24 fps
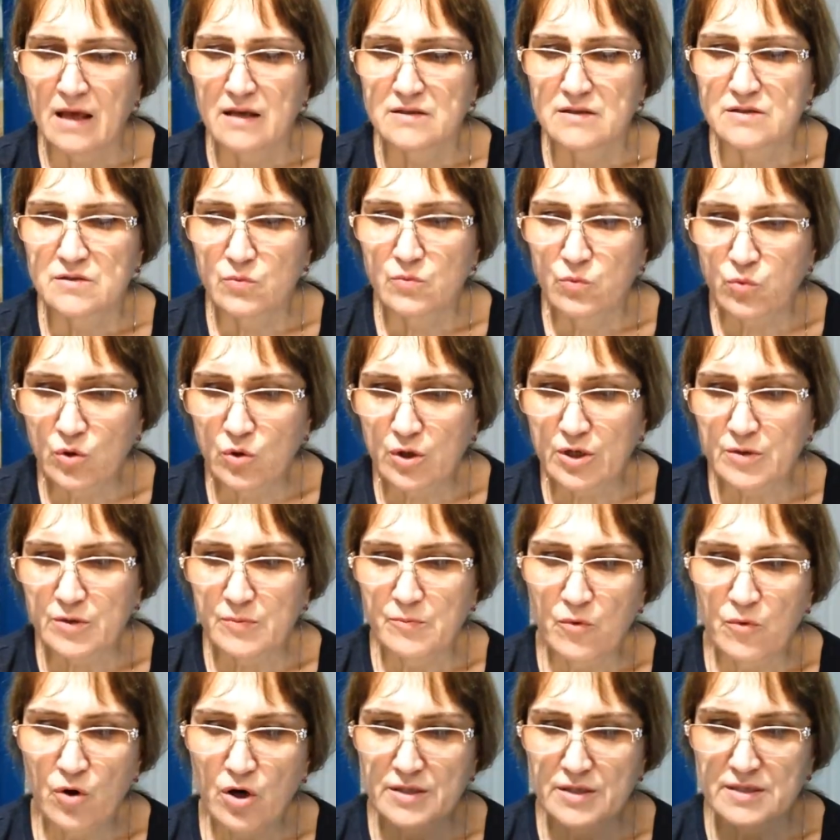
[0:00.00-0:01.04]
The word
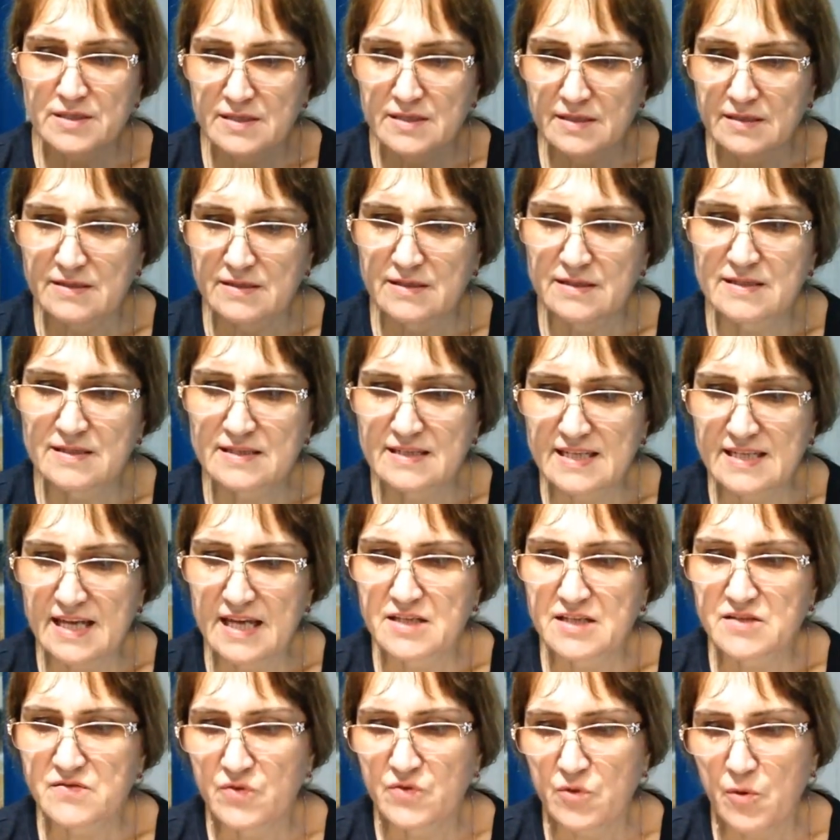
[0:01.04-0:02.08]
moss
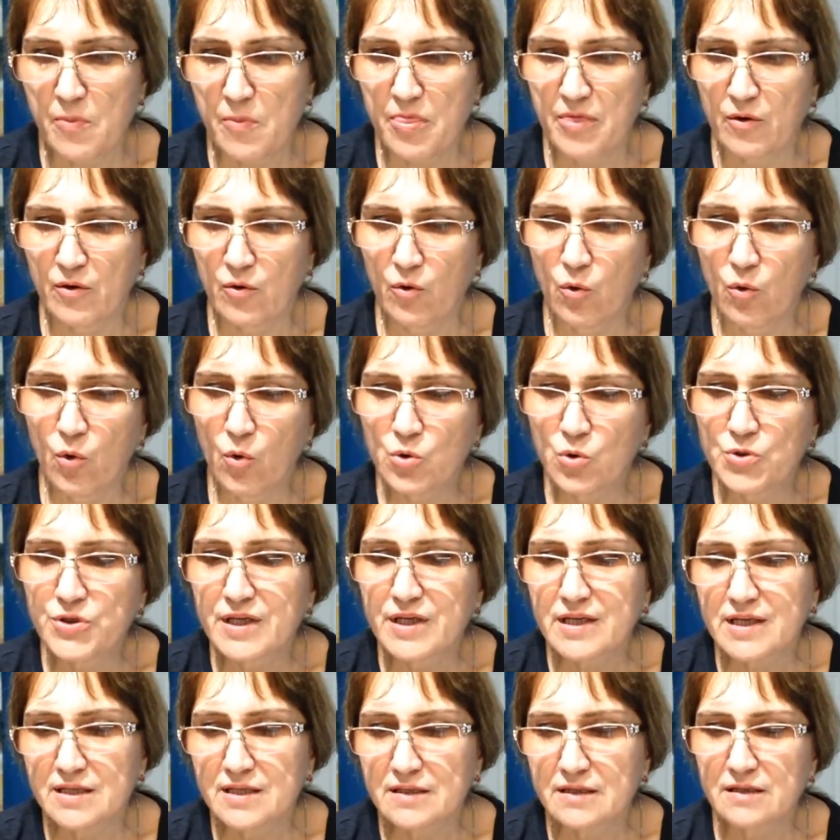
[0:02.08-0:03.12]
descends from the Old
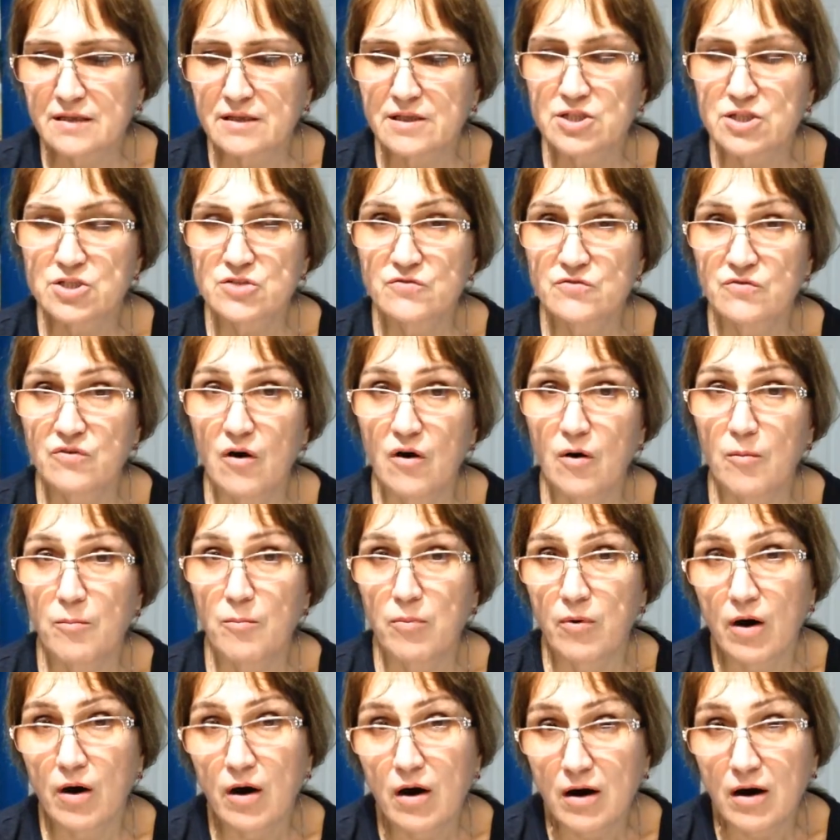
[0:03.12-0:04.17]
English for
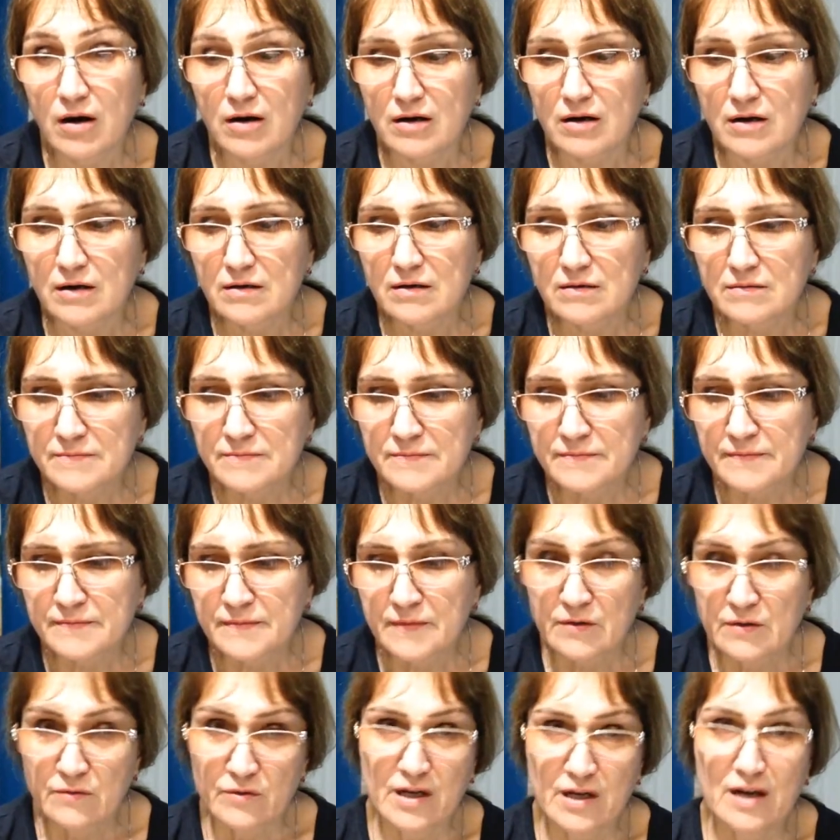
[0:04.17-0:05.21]
bog.
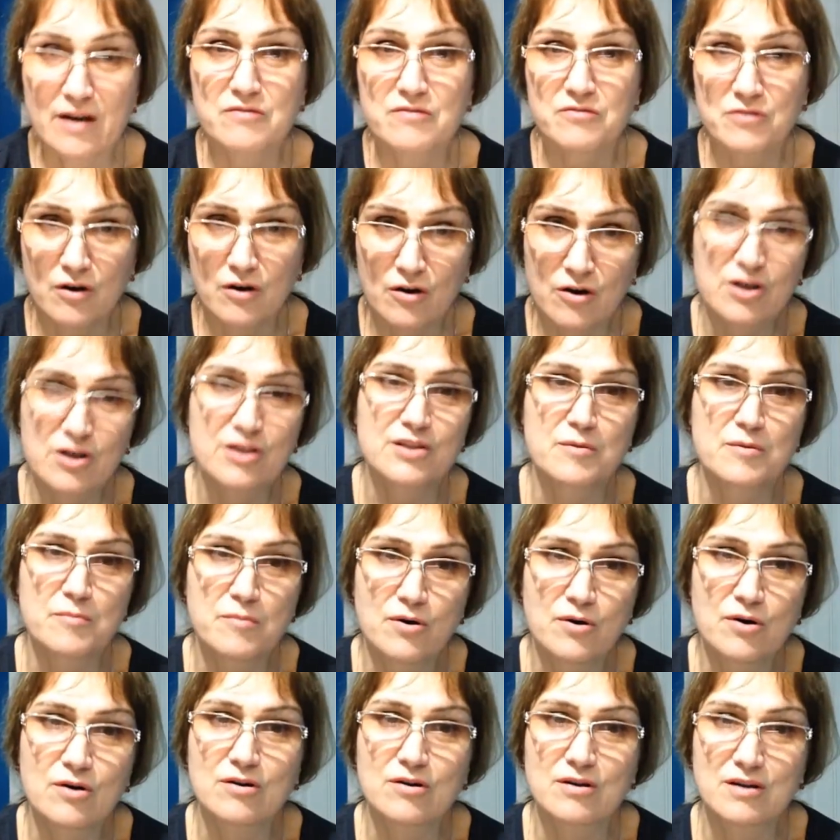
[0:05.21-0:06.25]
We have Orana
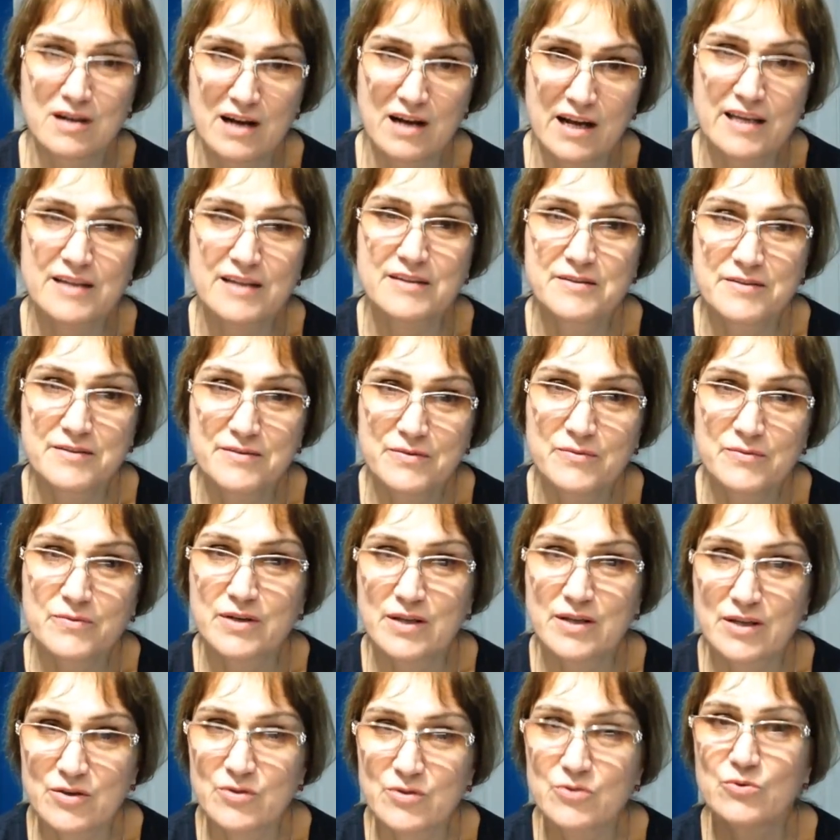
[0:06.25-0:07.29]
bog, right? Where
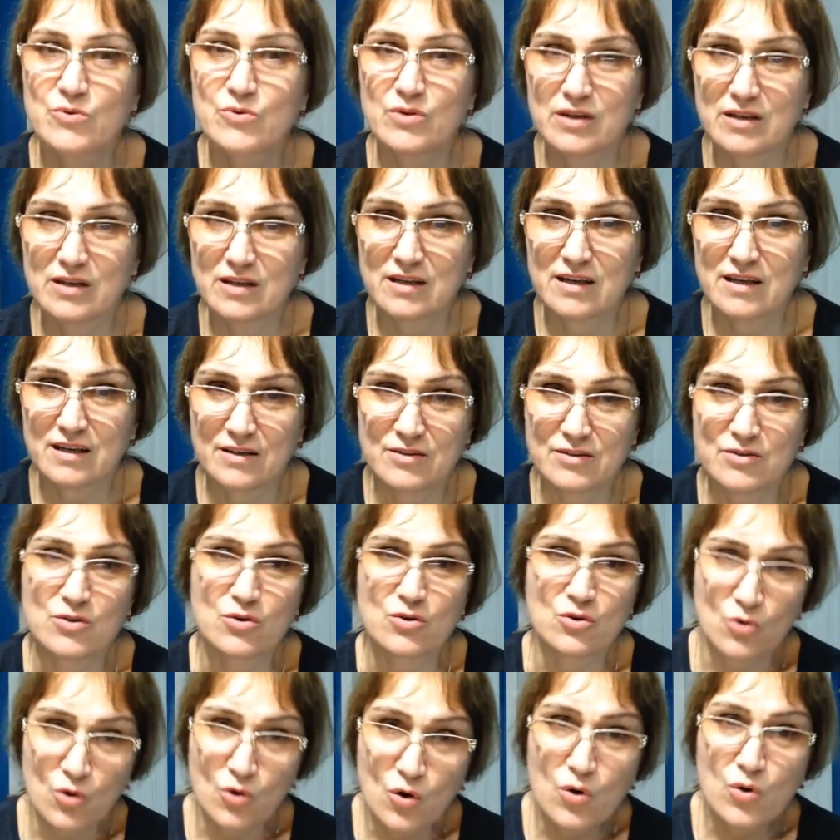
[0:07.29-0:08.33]
you can
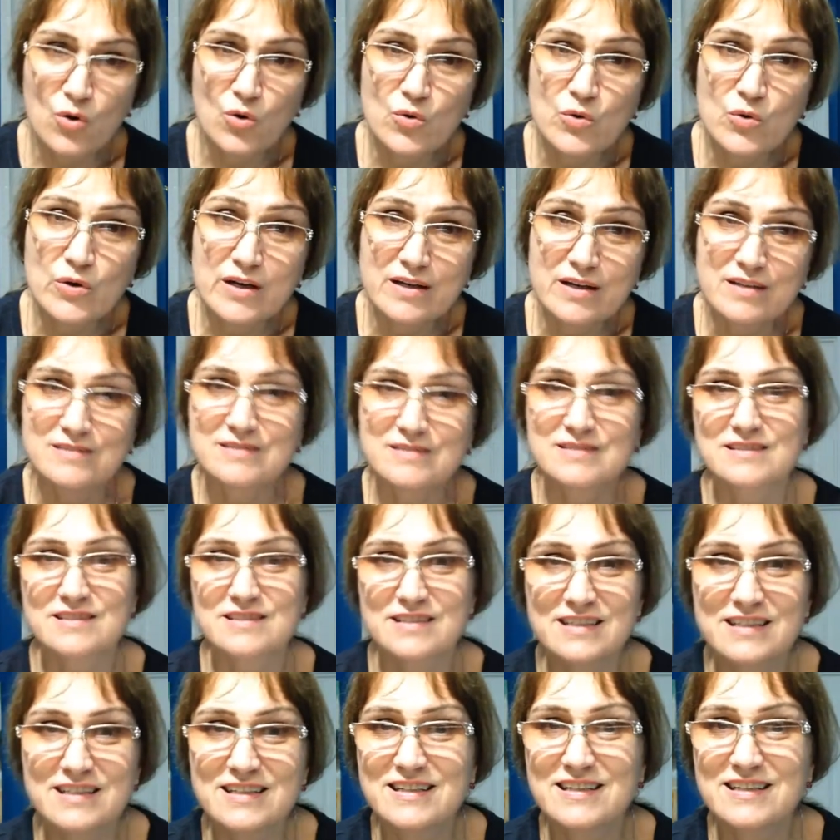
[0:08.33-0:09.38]
go and
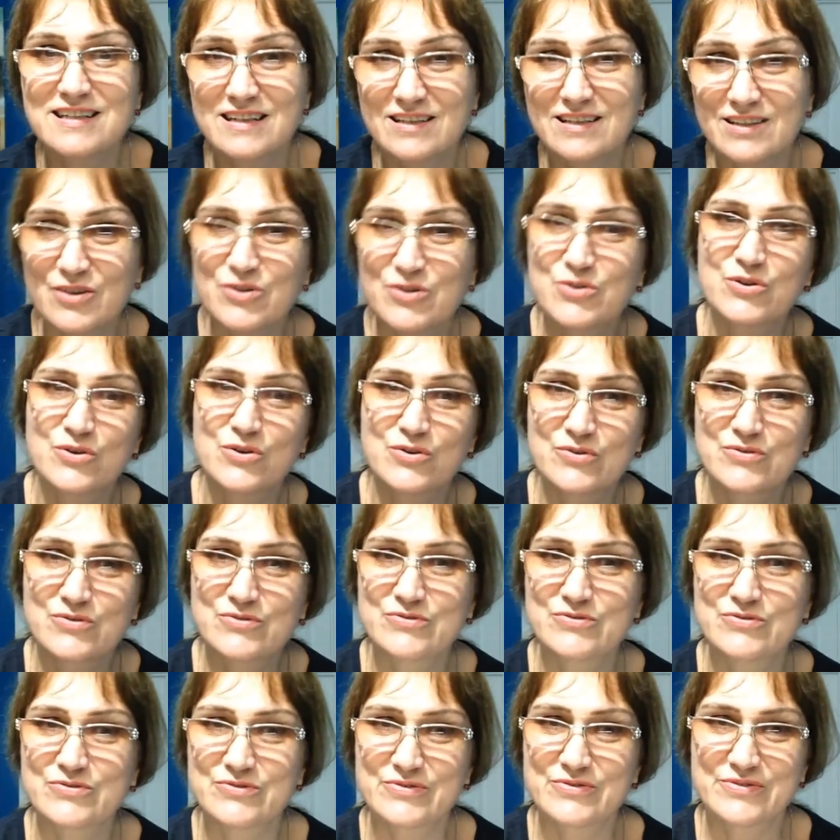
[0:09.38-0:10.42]
see a lot of
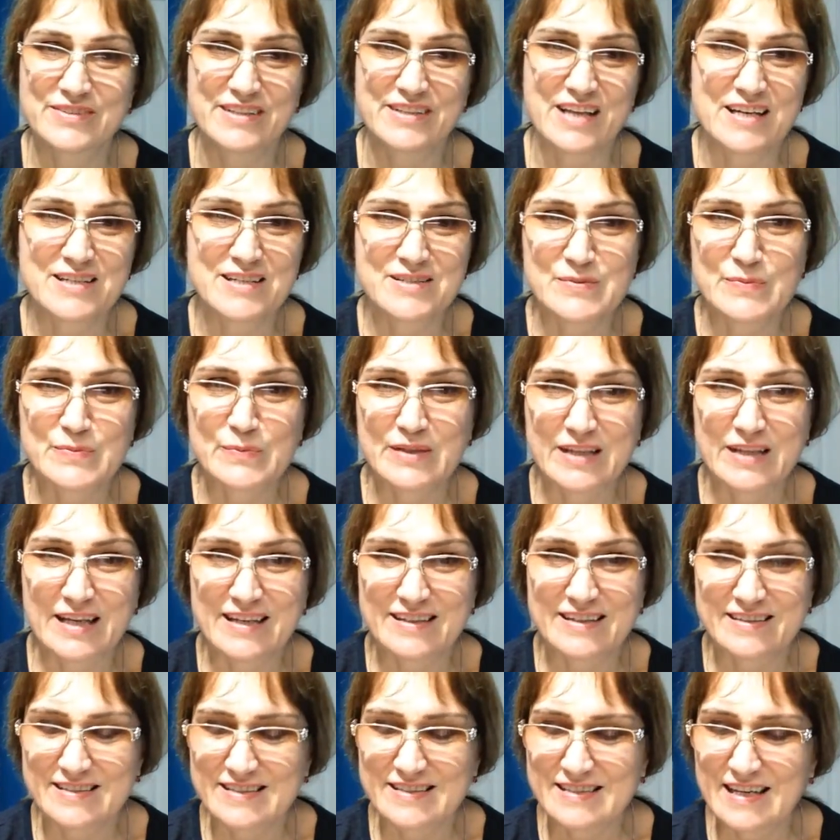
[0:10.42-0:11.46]
nice
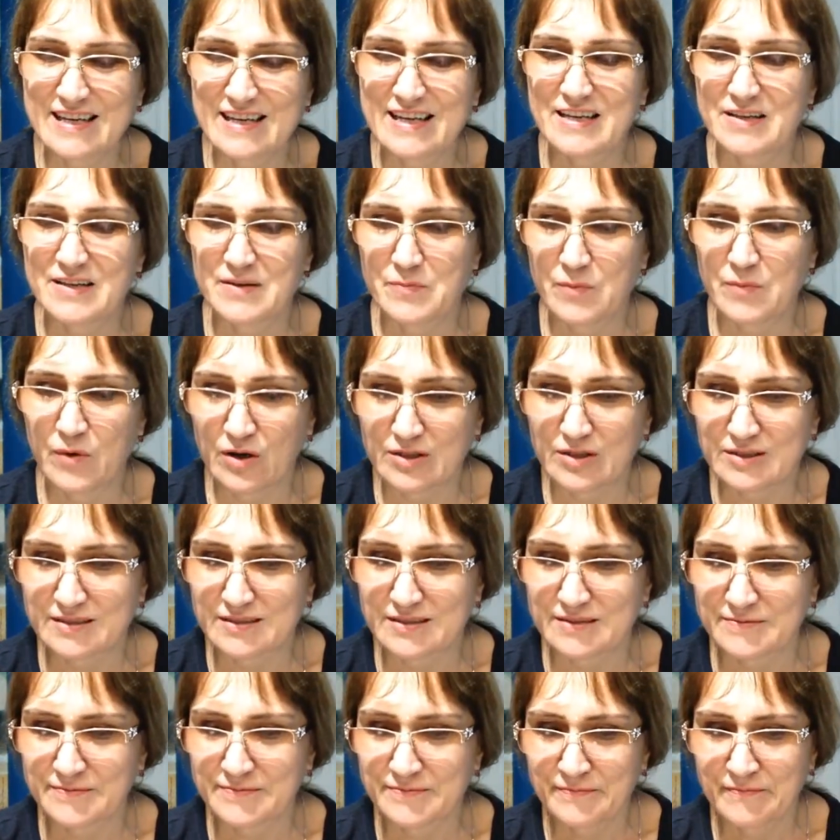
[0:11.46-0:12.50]
plants and moss.